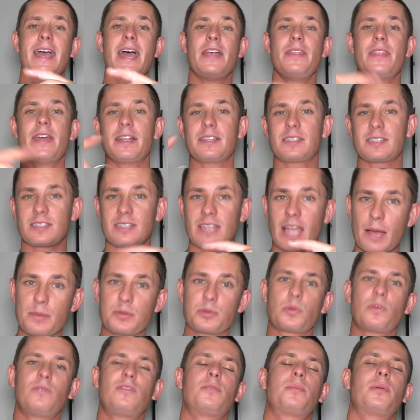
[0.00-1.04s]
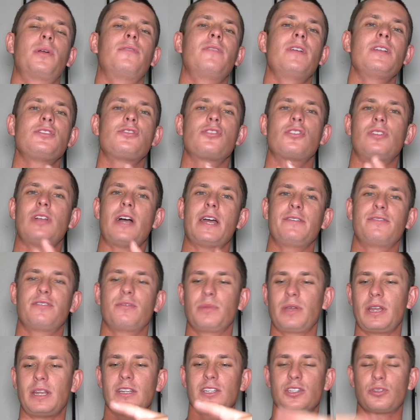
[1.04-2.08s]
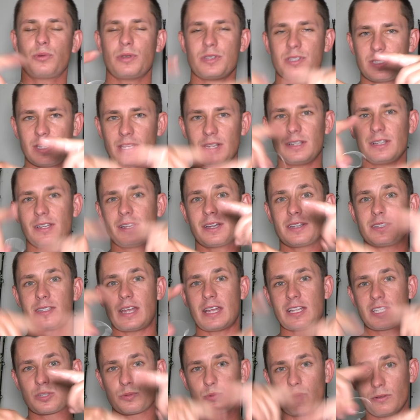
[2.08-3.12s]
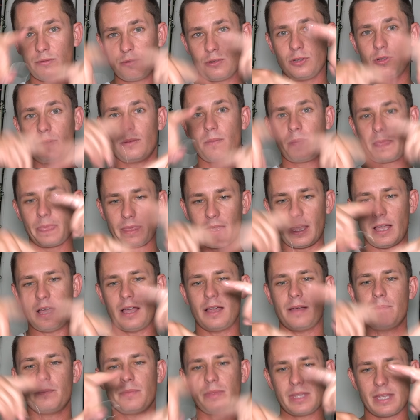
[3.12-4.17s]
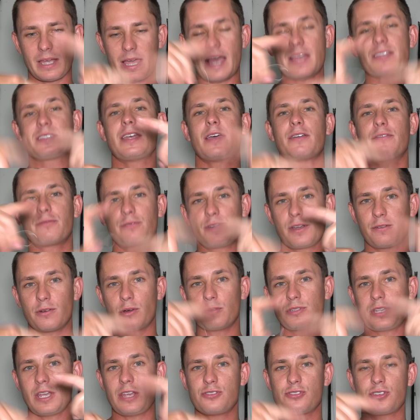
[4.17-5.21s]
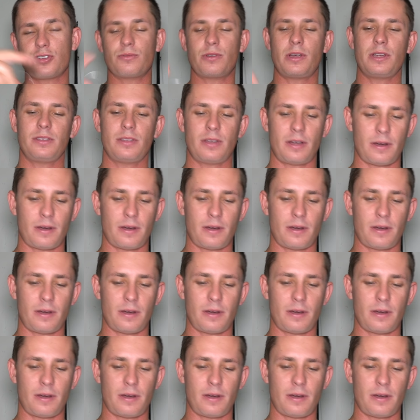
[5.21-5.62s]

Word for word: and that snap swivel prevents your line from getting twisted because that swivel uh, has that free rotation right